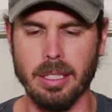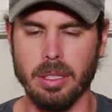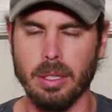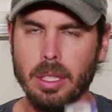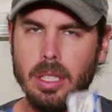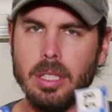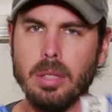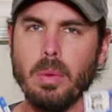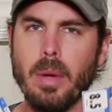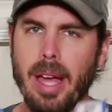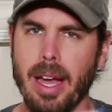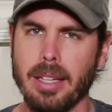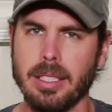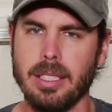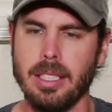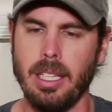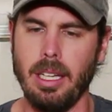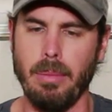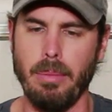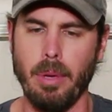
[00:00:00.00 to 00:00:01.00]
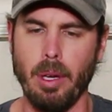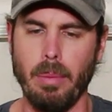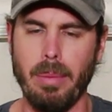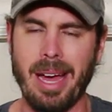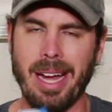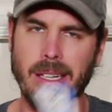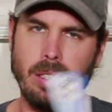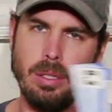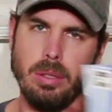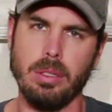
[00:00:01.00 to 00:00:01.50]
So these will actually get mailed
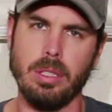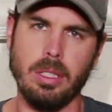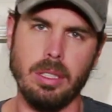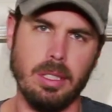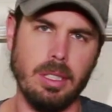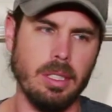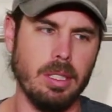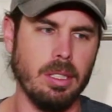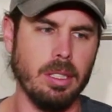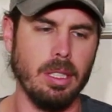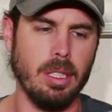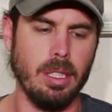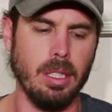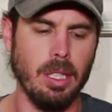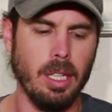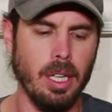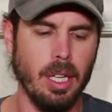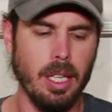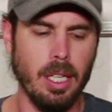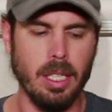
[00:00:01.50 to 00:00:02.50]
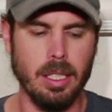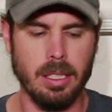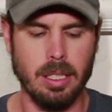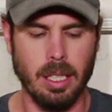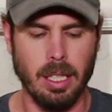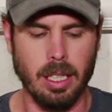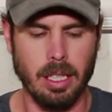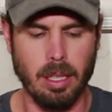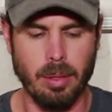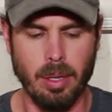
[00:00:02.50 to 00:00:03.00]
back to CGC to
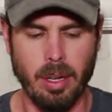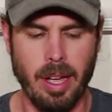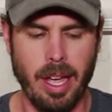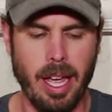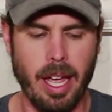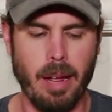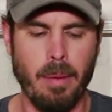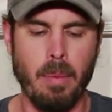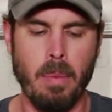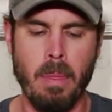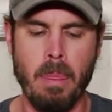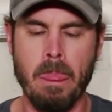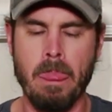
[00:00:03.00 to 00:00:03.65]
let them know, hey,